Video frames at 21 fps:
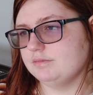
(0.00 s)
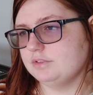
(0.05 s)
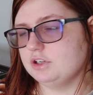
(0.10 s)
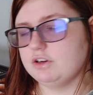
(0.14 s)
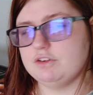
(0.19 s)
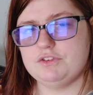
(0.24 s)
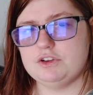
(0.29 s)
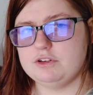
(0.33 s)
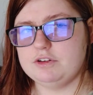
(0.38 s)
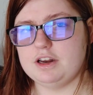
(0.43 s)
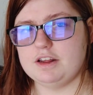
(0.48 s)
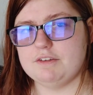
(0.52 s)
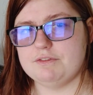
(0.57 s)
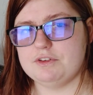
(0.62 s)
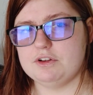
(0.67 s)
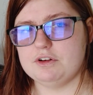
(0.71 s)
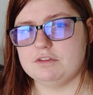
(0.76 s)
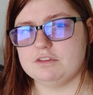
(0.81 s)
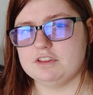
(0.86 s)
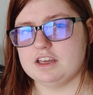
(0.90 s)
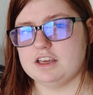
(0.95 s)
So if you
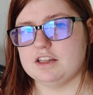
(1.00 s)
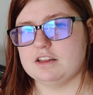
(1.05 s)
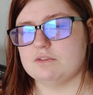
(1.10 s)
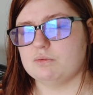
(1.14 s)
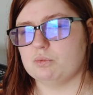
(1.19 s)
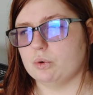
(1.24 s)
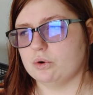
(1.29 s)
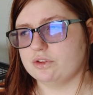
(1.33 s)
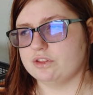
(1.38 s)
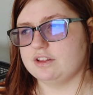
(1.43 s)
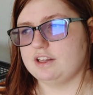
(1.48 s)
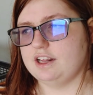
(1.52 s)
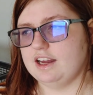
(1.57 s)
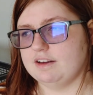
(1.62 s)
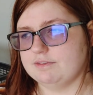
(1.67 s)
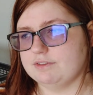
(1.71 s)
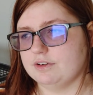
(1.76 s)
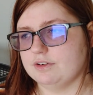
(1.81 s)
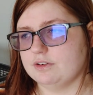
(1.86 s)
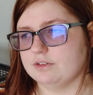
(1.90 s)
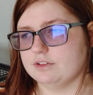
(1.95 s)
if you don't think it's worth the
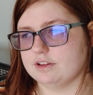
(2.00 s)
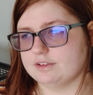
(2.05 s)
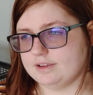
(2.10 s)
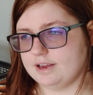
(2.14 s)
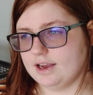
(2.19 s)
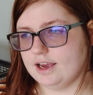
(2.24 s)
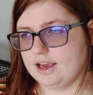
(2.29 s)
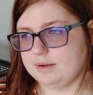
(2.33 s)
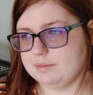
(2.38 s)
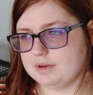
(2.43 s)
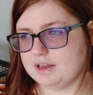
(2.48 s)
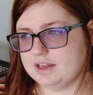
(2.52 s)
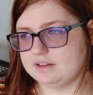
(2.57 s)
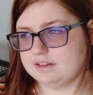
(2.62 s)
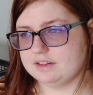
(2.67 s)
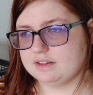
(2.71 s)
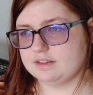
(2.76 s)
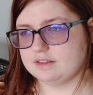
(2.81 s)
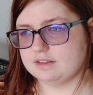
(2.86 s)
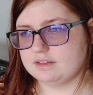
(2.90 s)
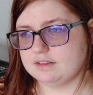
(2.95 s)
effort or the time,
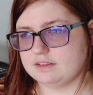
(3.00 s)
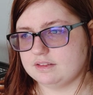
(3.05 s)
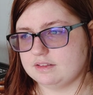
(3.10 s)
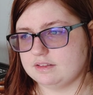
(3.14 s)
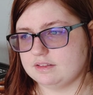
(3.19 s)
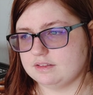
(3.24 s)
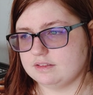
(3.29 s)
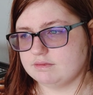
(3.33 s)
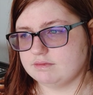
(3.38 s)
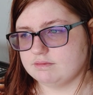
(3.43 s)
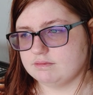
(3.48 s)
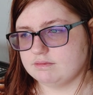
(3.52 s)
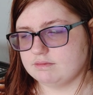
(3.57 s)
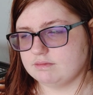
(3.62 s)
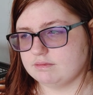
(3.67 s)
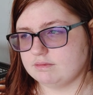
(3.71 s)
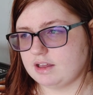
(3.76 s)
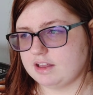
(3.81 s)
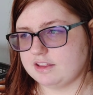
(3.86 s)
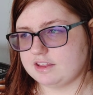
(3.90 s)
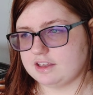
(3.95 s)

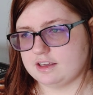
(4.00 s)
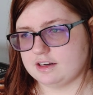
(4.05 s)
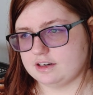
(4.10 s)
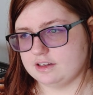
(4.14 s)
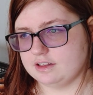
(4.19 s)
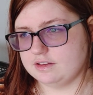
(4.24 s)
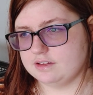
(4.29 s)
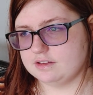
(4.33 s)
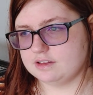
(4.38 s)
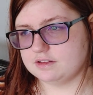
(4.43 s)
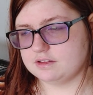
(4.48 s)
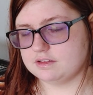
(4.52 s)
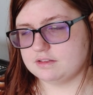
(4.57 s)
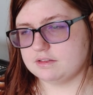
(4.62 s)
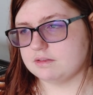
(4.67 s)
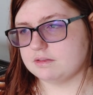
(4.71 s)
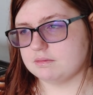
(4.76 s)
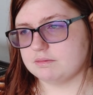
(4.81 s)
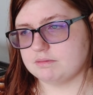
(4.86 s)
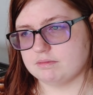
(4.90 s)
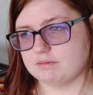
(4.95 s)
I, I think it is. It'll
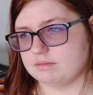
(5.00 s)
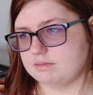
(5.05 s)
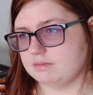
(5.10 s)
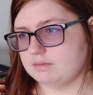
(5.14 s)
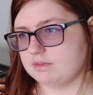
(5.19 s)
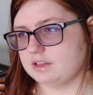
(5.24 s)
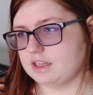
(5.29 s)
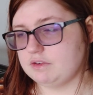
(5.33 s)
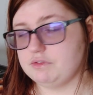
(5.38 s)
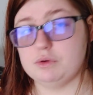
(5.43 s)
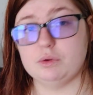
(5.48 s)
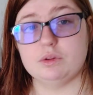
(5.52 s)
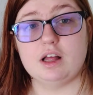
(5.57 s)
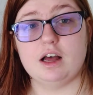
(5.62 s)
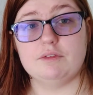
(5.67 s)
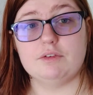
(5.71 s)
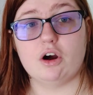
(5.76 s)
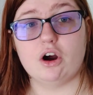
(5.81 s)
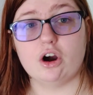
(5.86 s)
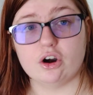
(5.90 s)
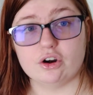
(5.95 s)
save you a
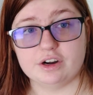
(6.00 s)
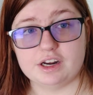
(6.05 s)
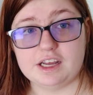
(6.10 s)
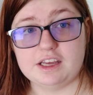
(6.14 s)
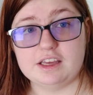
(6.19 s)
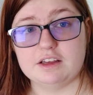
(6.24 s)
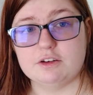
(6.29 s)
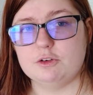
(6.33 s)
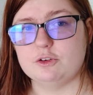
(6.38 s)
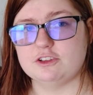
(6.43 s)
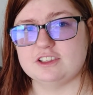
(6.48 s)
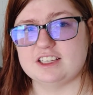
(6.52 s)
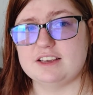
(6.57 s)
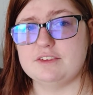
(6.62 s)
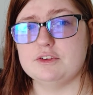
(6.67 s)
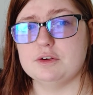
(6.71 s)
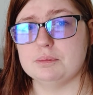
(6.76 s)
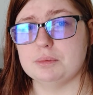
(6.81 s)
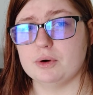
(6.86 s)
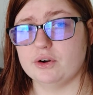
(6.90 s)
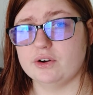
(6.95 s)
lot of heartache. It will
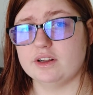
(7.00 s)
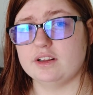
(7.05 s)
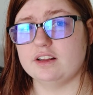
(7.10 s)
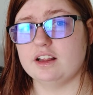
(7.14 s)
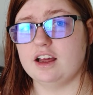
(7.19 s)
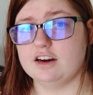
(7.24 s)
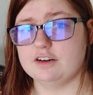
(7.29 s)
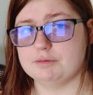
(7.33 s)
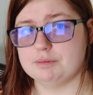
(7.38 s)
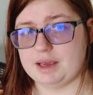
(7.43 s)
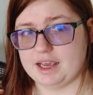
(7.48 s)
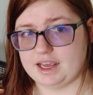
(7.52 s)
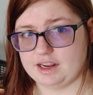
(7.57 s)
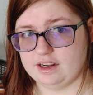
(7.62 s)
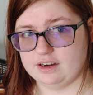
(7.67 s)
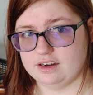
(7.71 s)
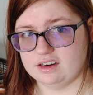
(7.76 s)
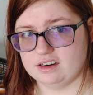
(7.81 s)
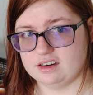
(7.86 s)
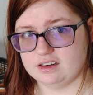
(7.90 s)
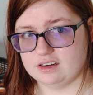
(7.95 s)
save your bird a lot of
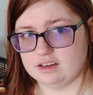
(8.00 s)
pain.